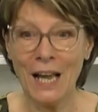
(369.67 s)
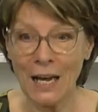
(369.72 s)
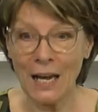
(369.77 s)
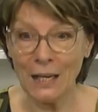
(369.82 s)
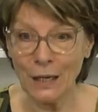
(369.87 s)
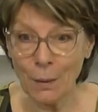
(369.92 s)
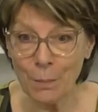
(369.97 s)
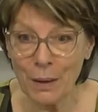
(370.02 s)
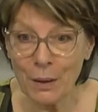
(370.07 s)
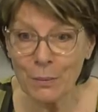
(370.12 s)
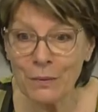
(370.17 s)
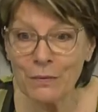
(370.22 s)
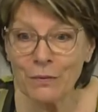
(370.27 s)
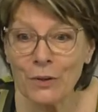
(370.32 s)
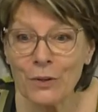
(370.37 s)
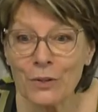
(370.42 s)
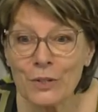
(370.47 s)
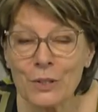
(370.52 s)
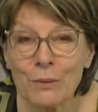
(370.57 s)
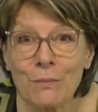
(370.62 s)
and i bet we've
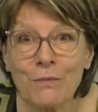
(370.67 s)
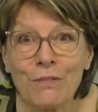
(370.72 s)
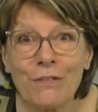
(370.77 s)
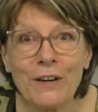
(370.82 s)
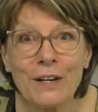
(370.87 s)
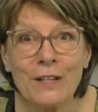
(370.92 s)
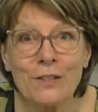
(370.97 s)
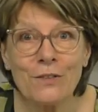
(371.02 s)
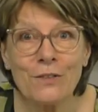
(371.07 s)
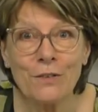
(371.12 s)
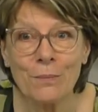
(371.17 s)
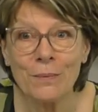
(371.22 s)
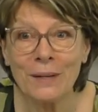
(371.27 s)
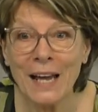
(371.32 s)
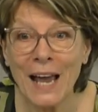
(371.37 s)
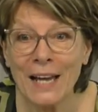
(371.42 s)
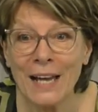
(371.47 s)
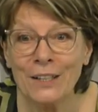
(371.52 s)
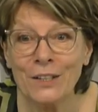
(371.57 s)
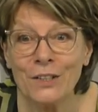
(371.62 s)
got some friends from
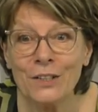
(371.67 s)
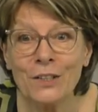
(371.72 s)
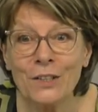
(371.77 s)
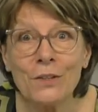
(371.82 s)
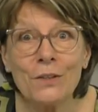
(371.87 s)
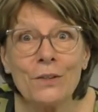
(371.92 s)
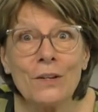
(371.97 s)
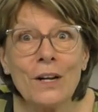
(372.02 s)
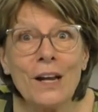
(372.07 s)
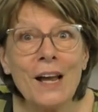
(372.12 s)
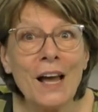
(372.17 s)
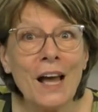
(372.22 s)
canada